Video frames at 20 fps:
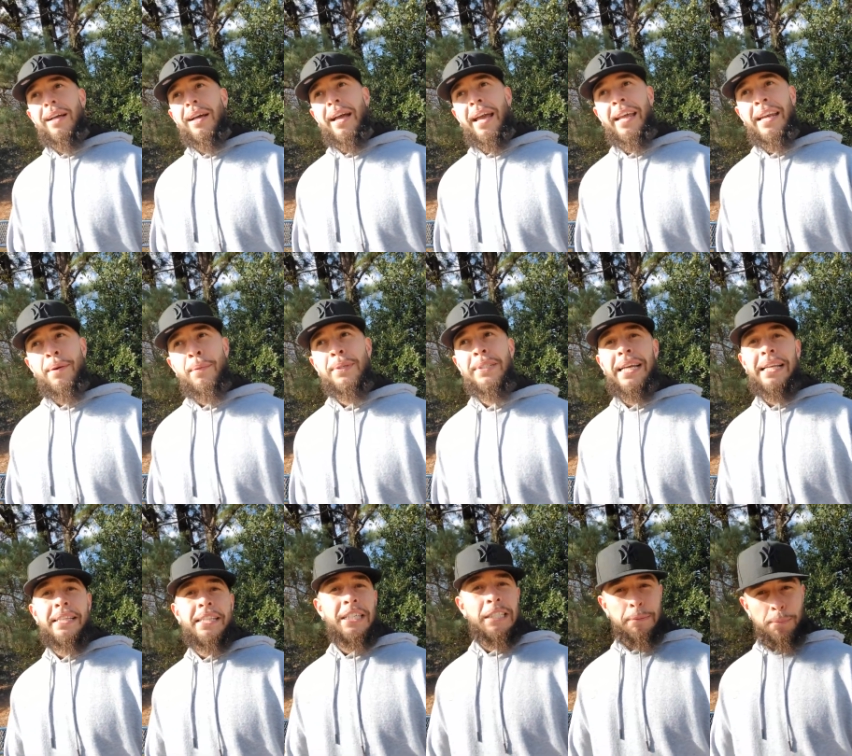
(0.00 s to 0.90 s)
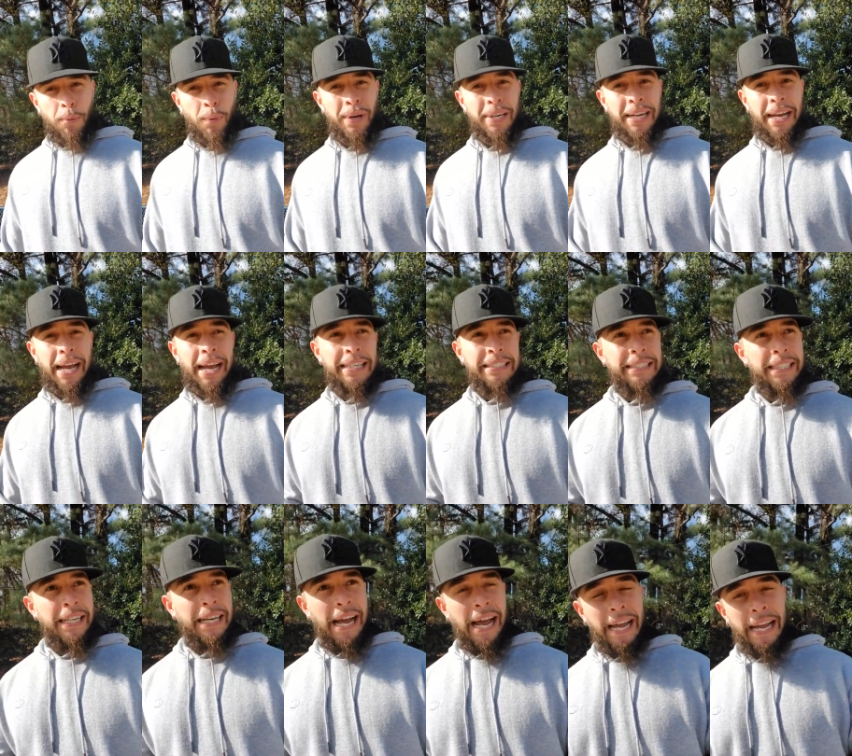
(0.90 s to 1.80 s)
And it was at this point I
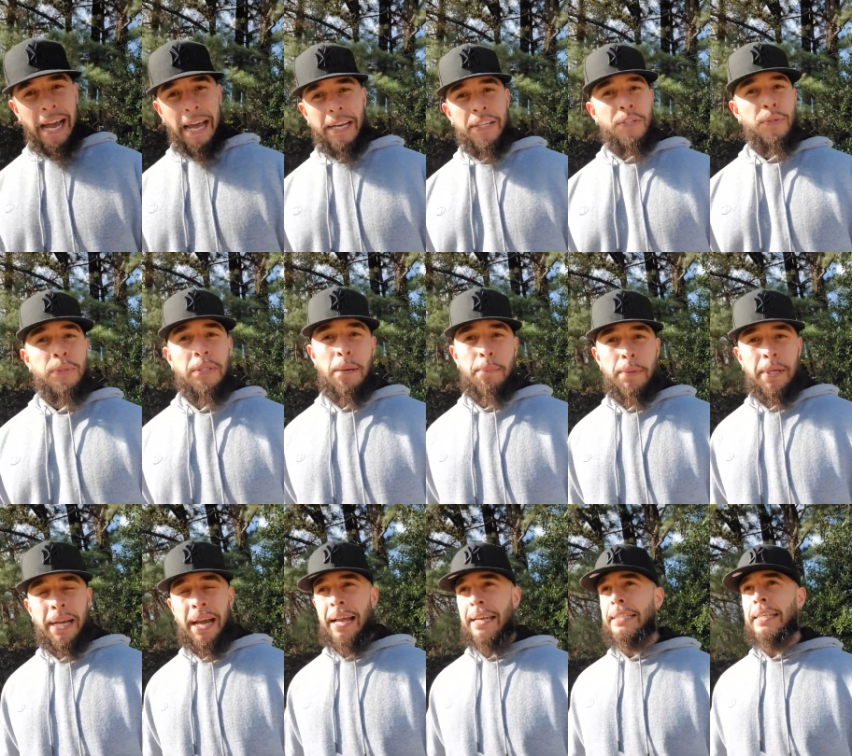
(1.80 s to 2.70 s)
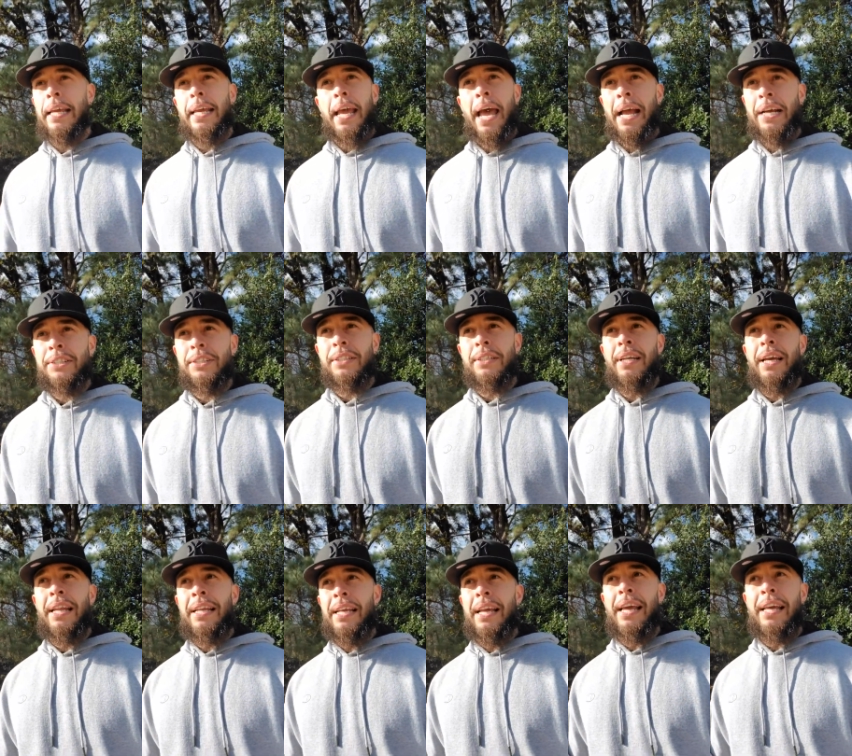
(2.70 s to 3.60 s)
said, I got to do something. I got to take action.
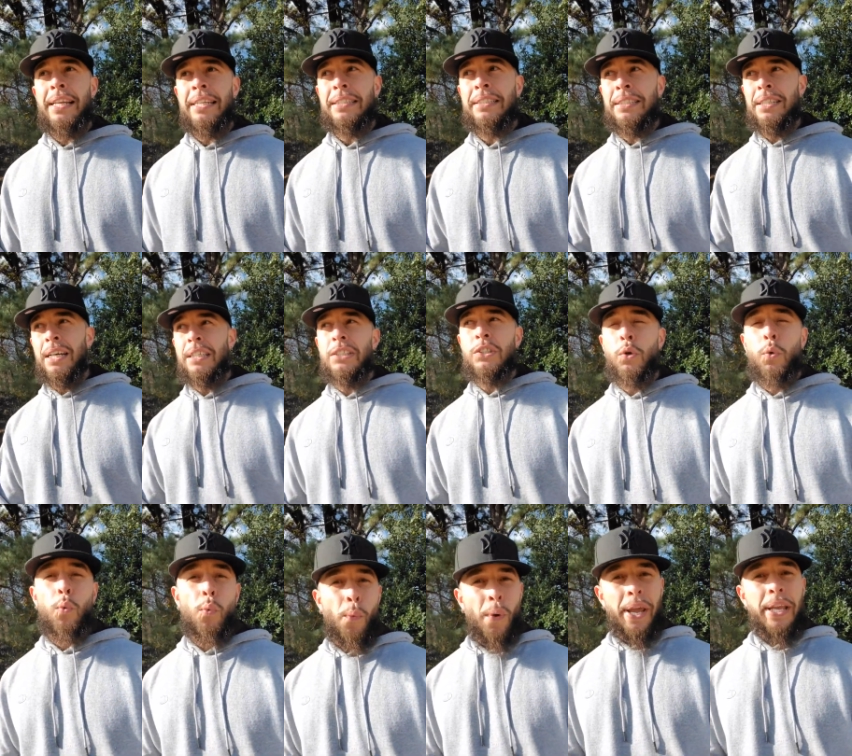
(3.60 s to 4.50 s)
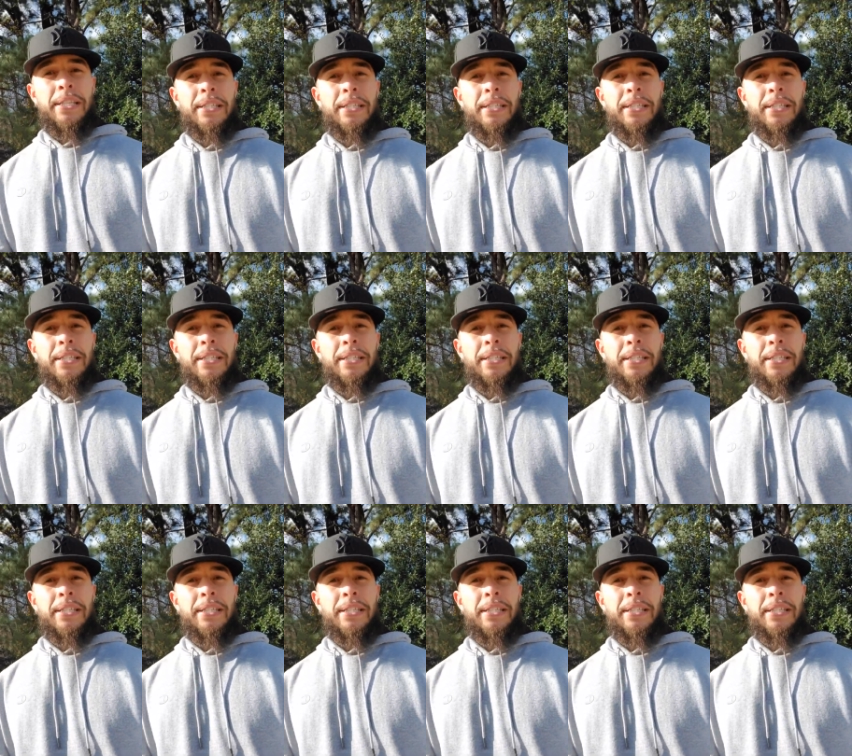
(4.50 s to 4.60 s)
And it sucks to wait